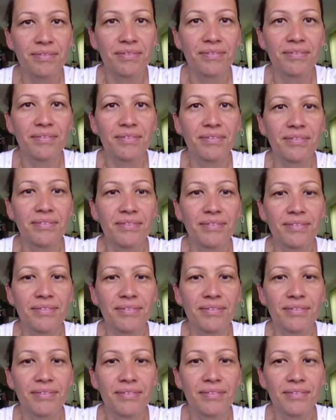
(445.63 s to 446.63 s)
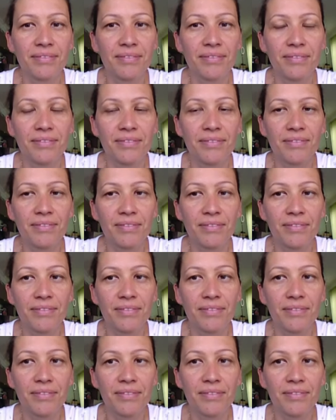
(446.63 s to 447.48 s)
Nobody speaks.